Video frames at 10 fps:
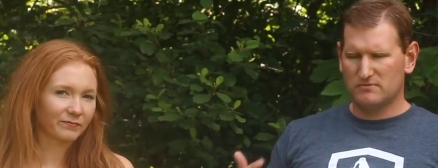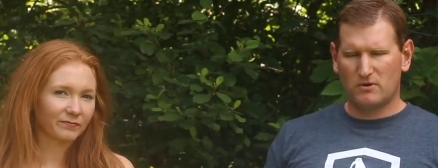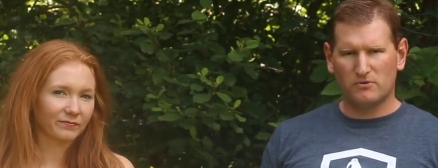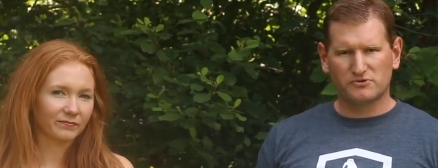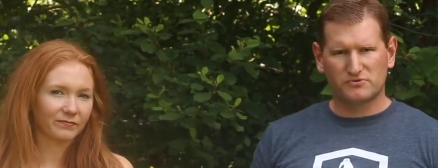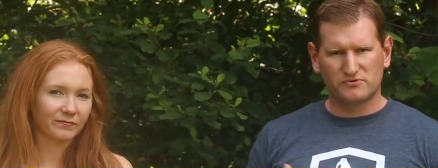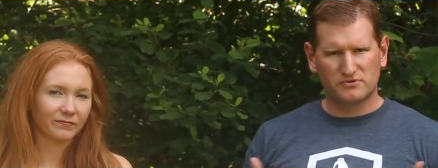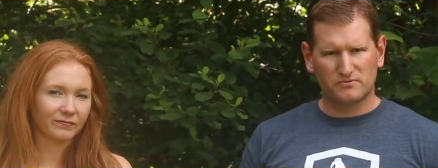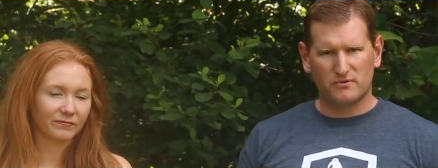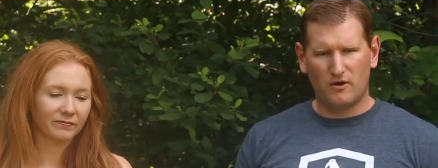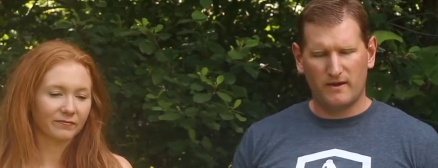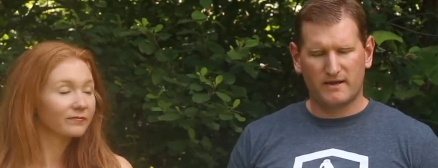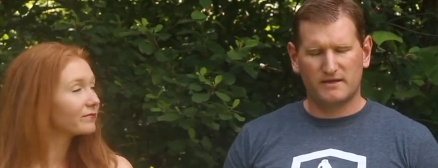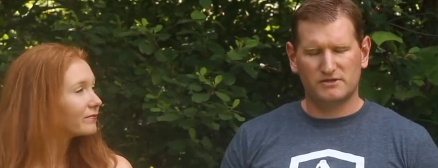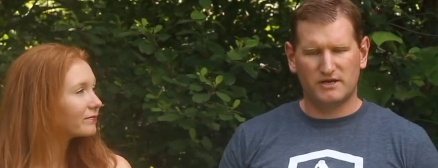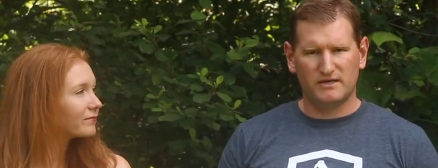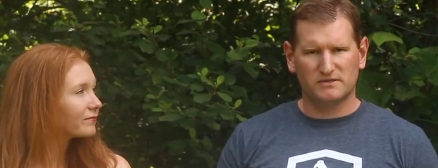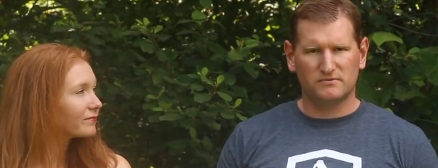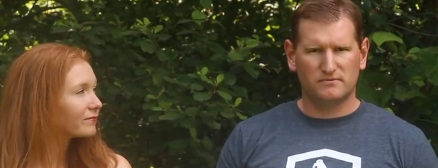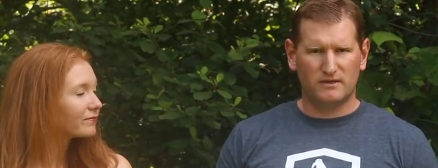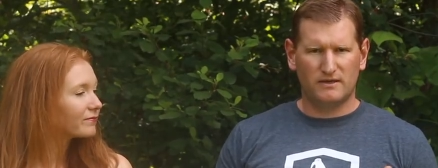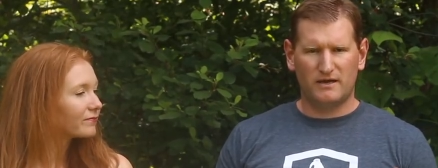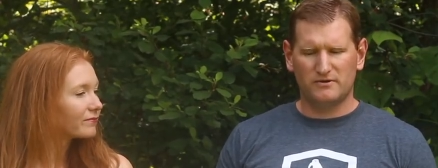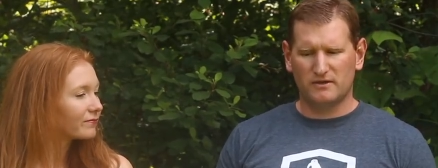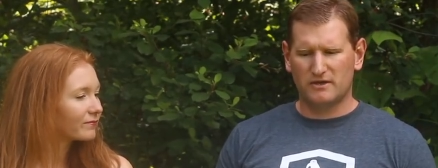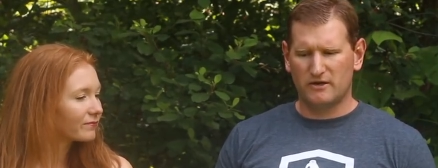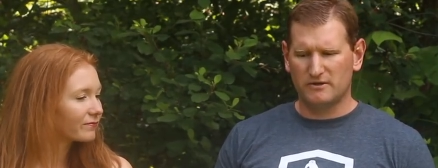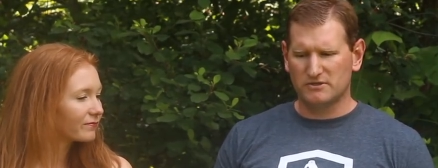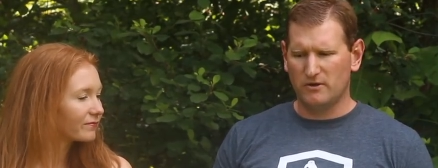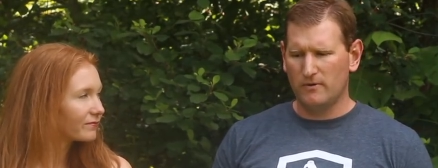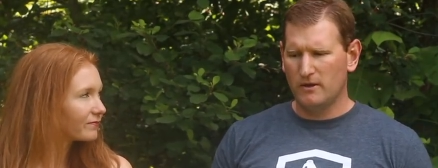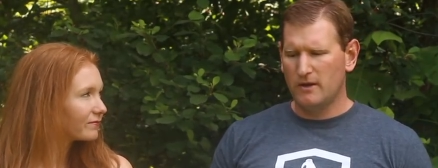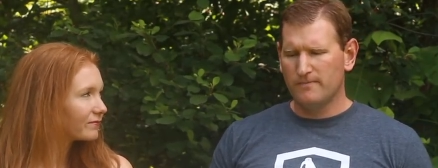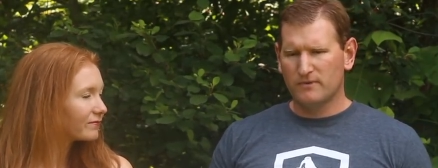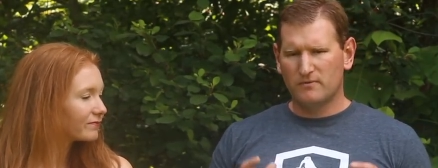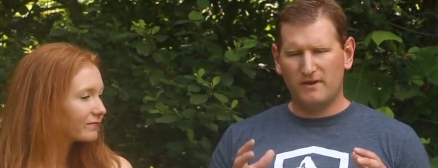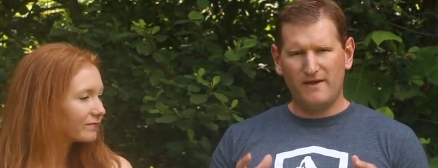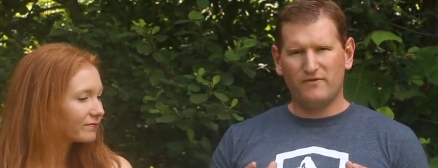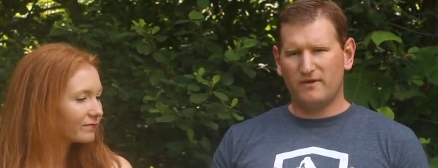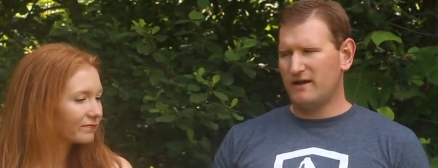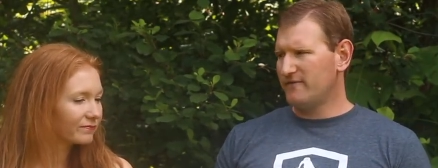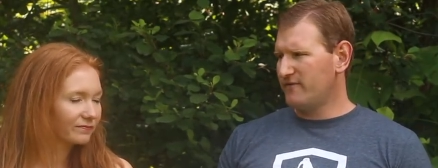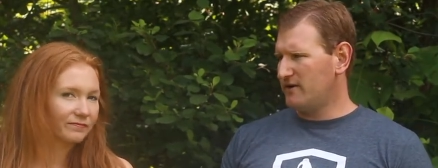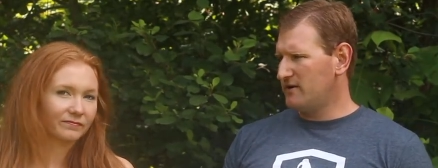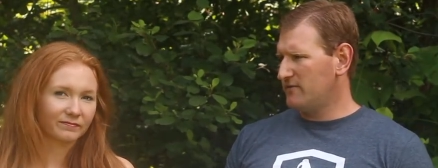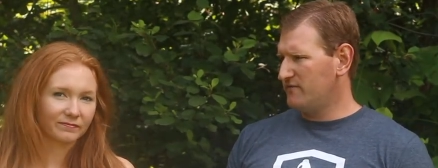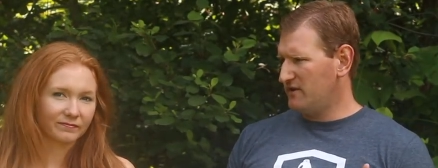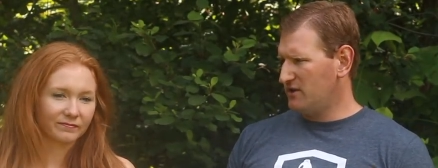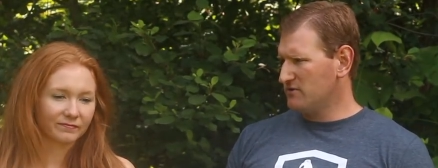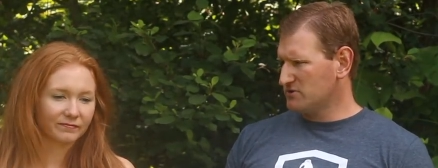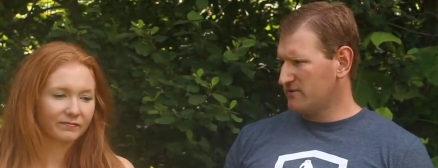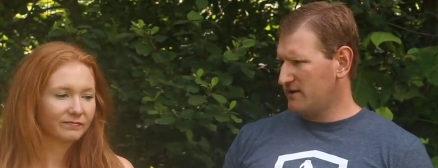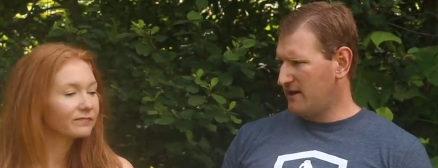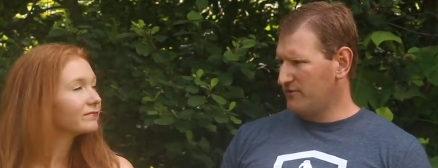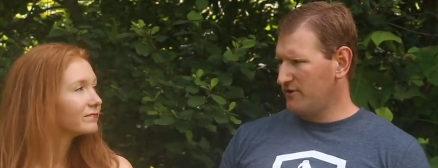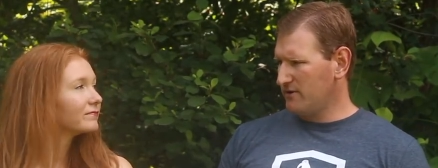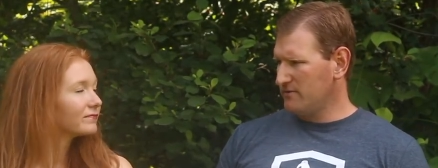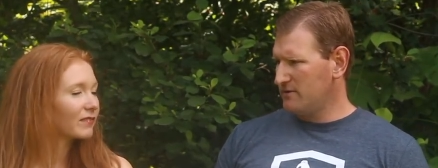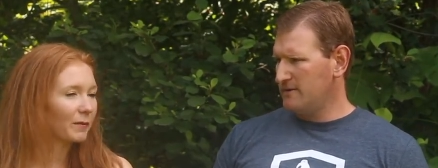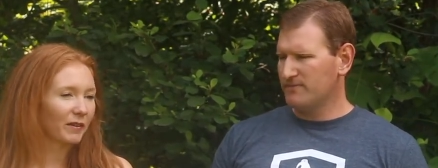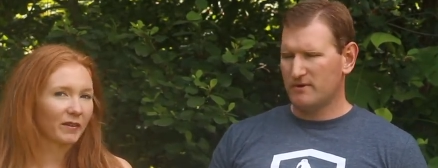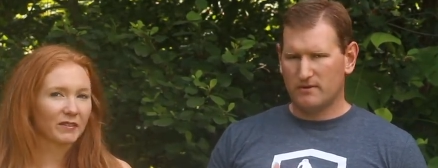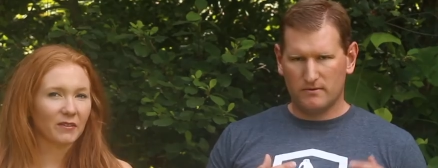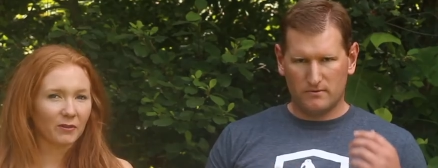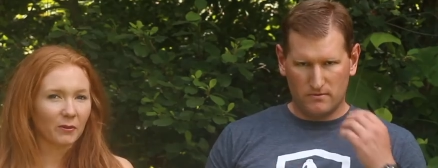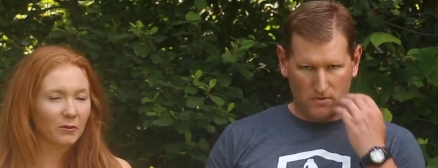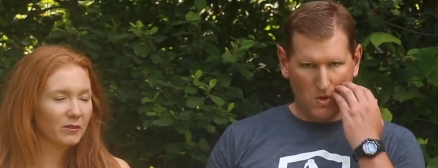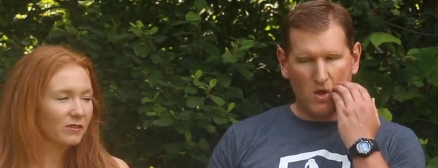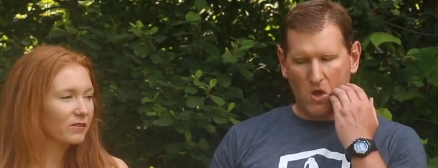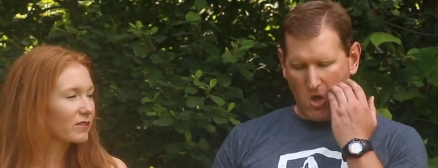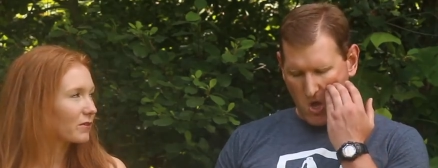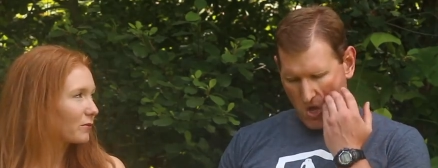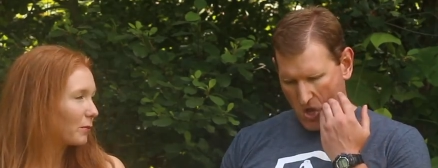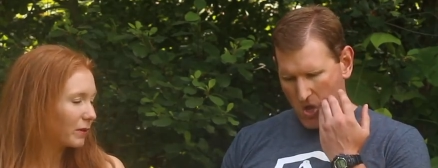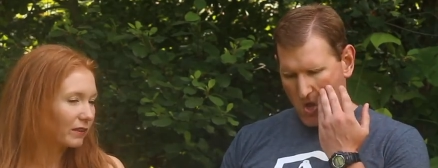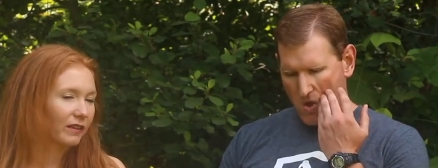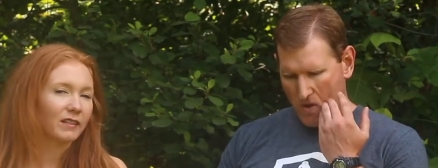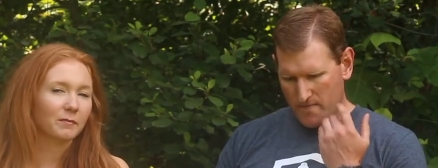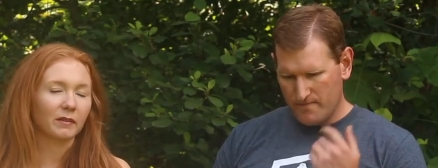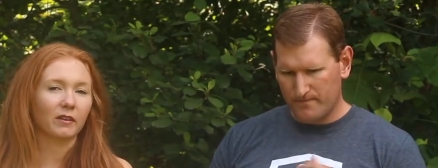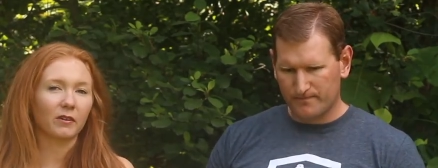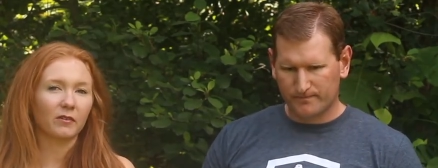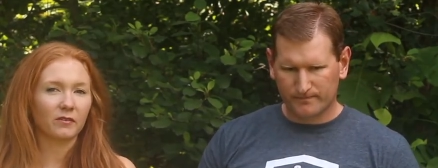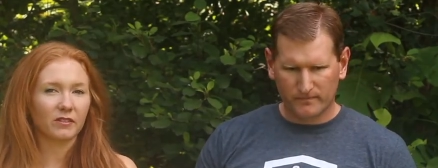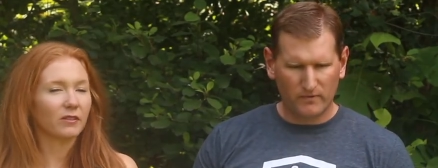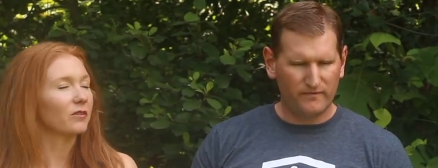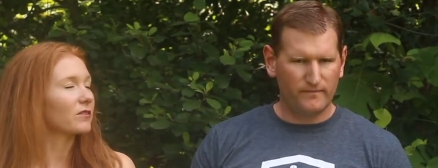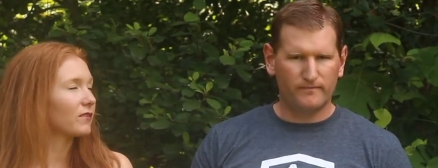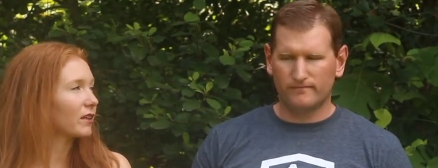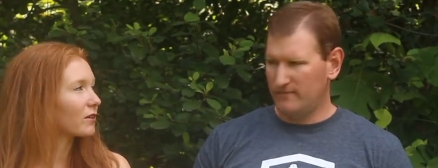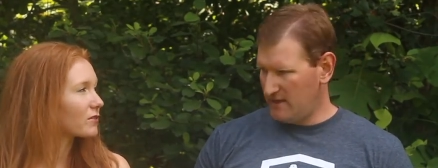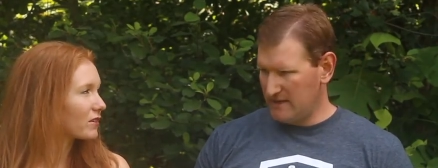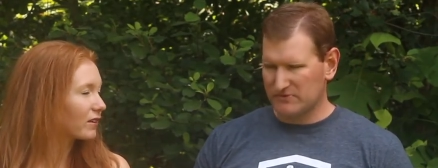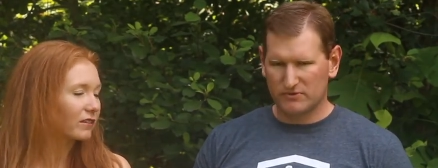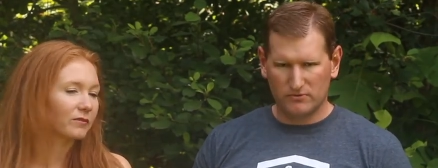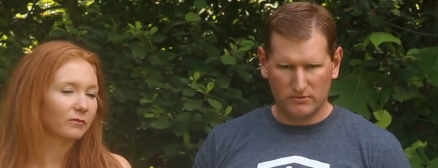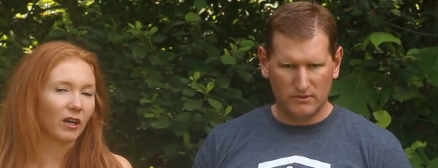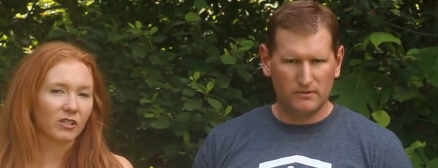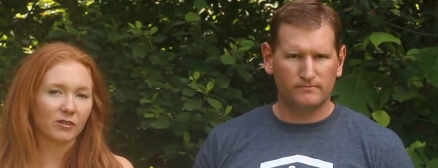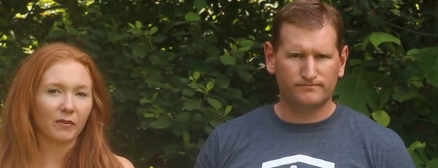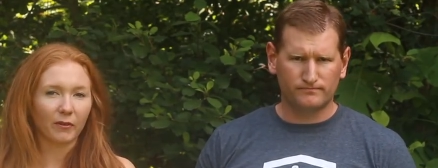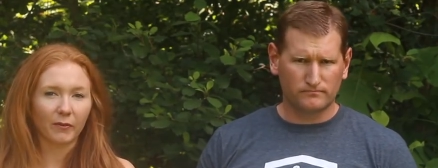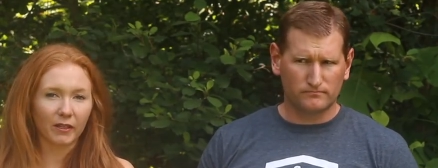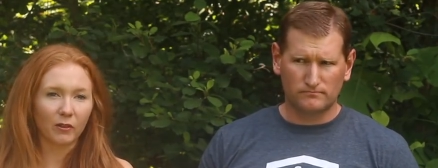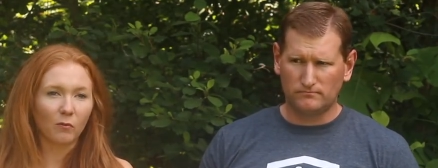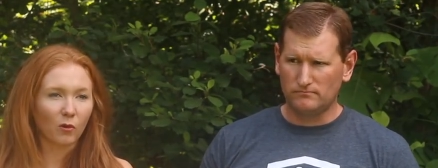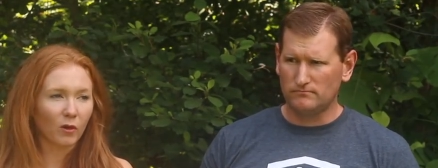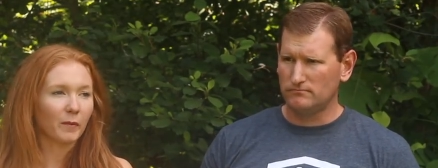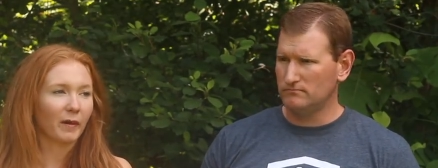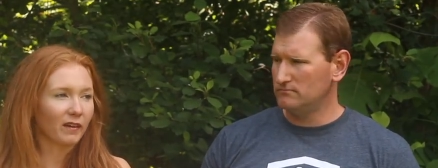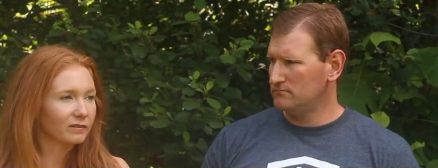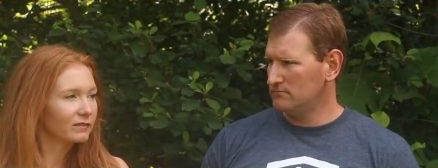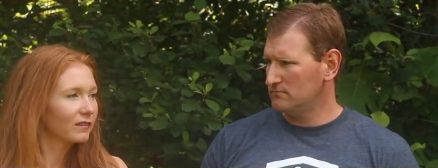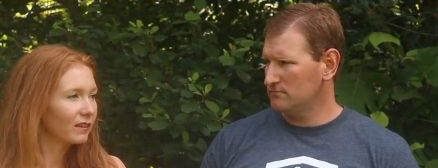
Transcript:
Speaker 1: the holsters and all that kind of jazz and, and how you're going to carry. So we have a lot of uh, videos already out there
Speaker 2: about different holsters, and uh -huh. we'll uh-huh. put links below to those videos. Absolutely, watch them if you want to know more about